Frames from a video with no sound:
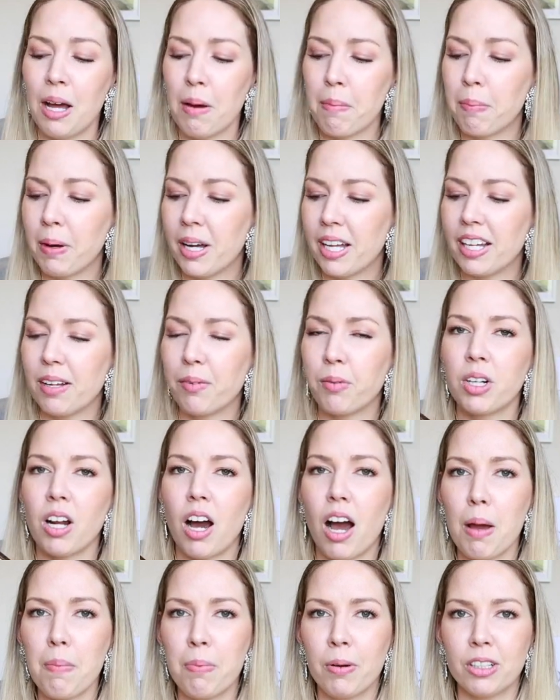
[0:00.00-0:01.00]
But when
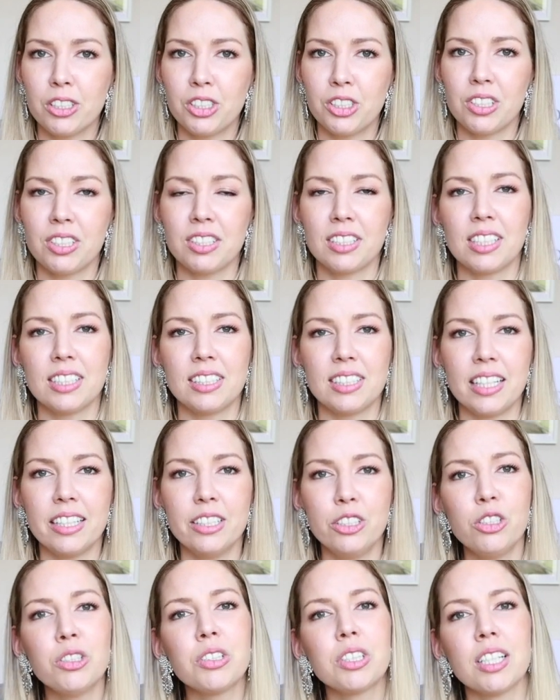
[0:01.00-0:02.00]
I purchased this
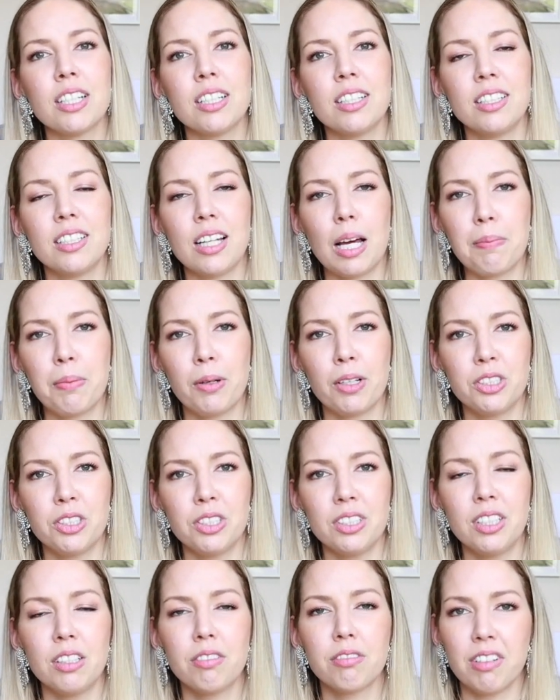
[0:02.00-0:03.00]
in New Zealand, I
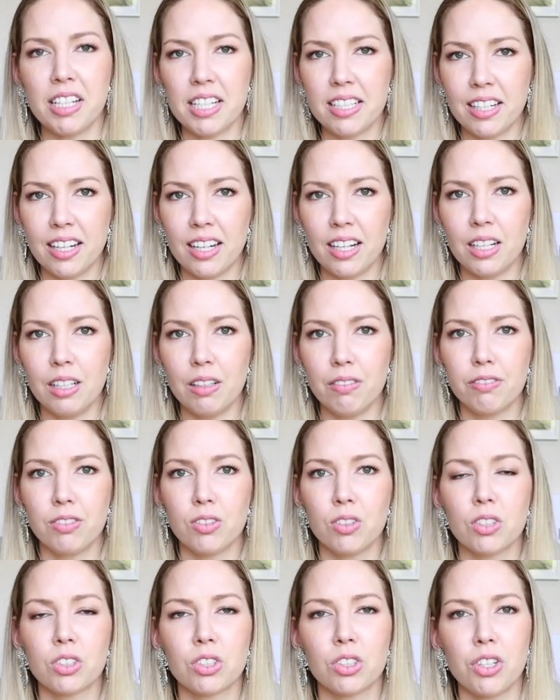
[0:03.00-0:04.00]
purchased it retail
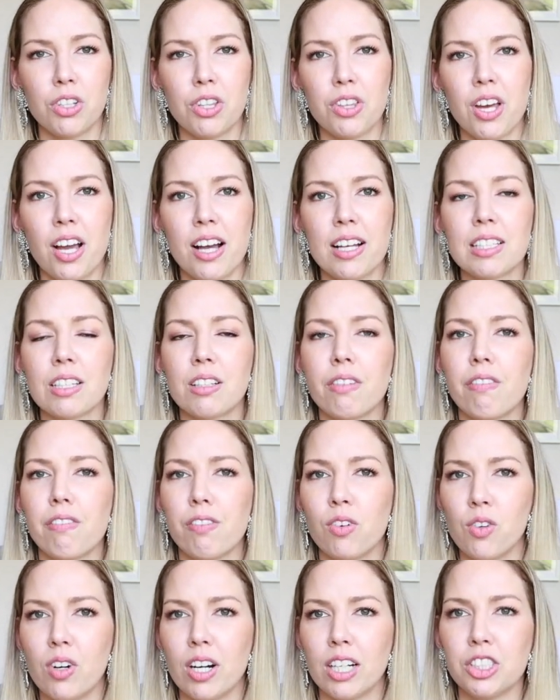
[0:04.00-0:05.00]
for
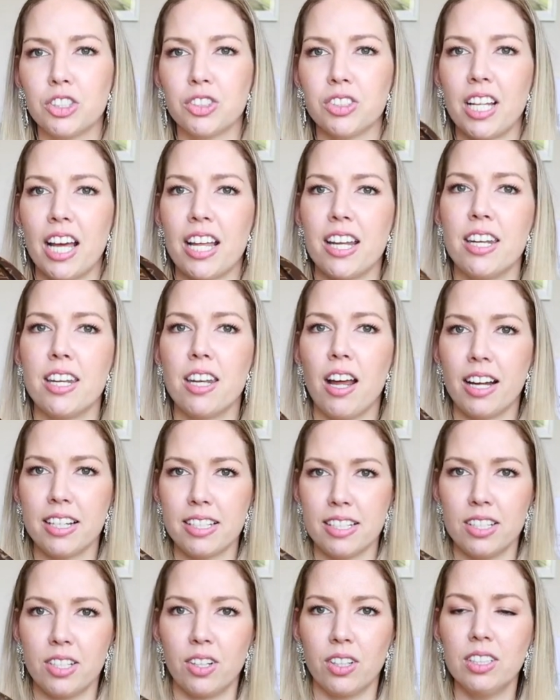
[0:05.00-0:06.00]

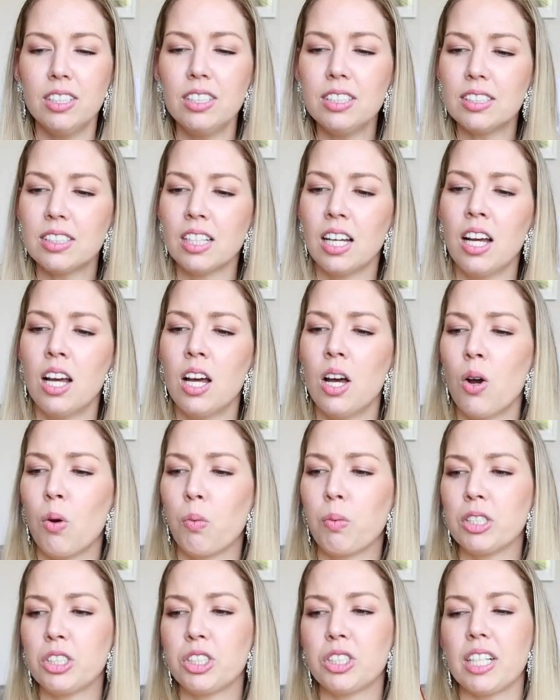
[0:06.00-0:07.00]
$2,490,
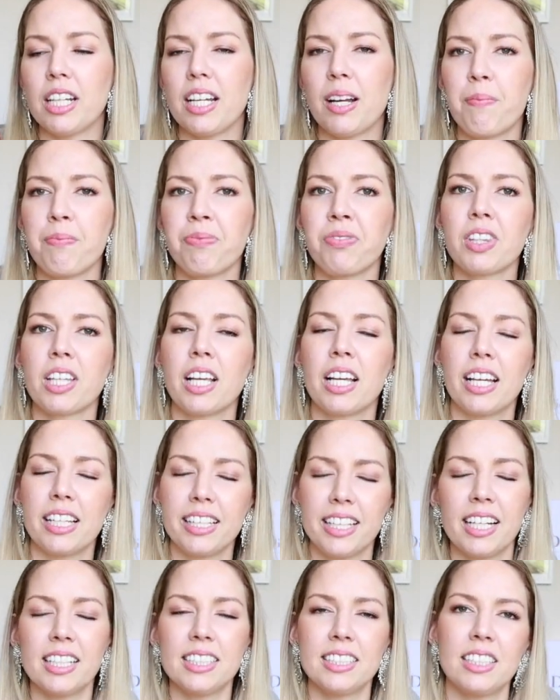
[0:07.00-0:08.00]
which,
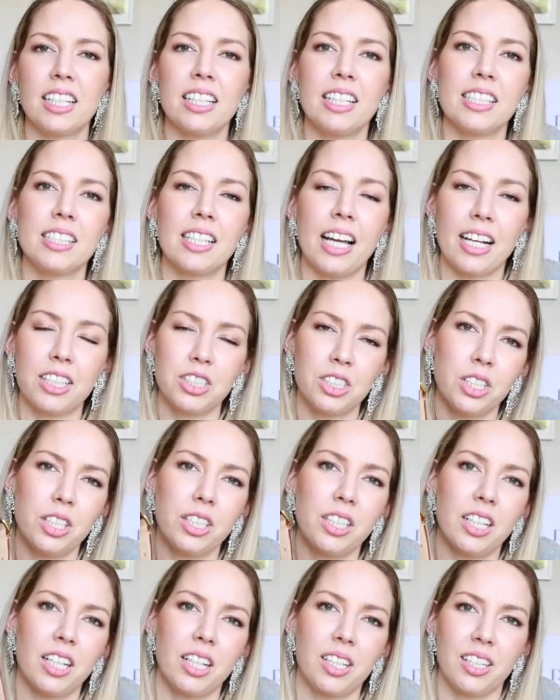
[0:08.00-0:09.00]
yes, that is
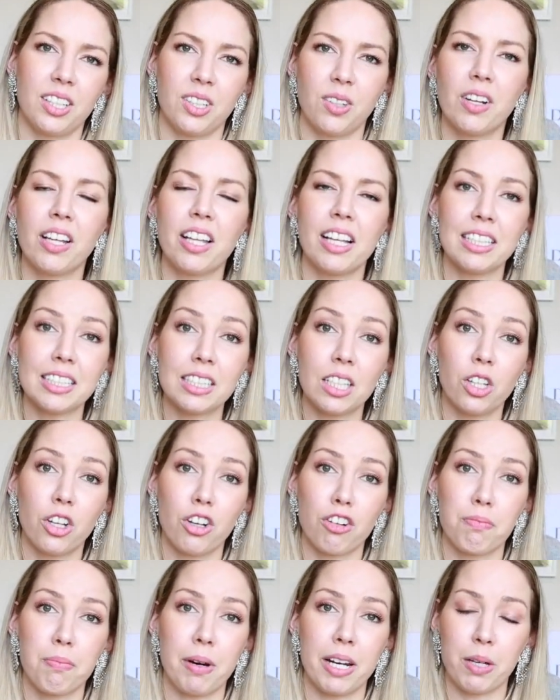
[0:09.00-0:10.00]
actually, it is a
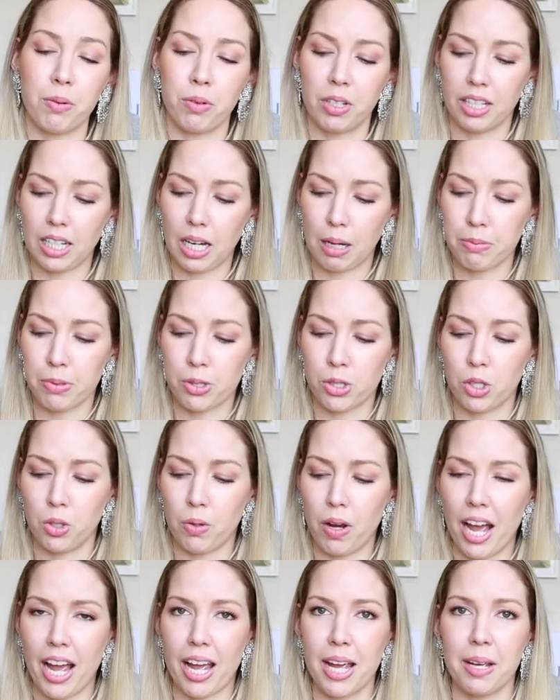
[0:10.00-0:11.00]
lot of money when it comes
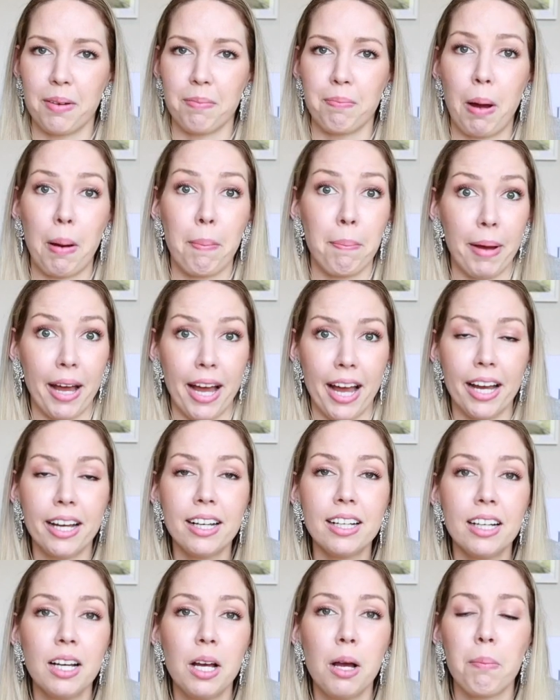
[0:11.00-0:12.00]
to a bum
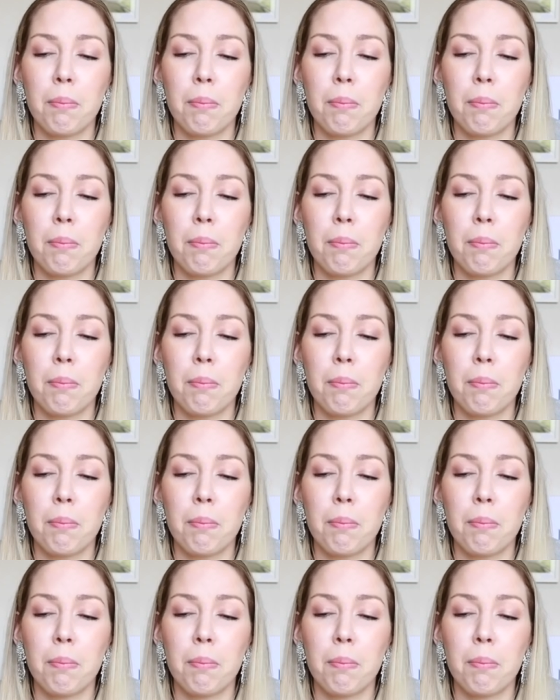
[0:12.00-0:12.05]
bag.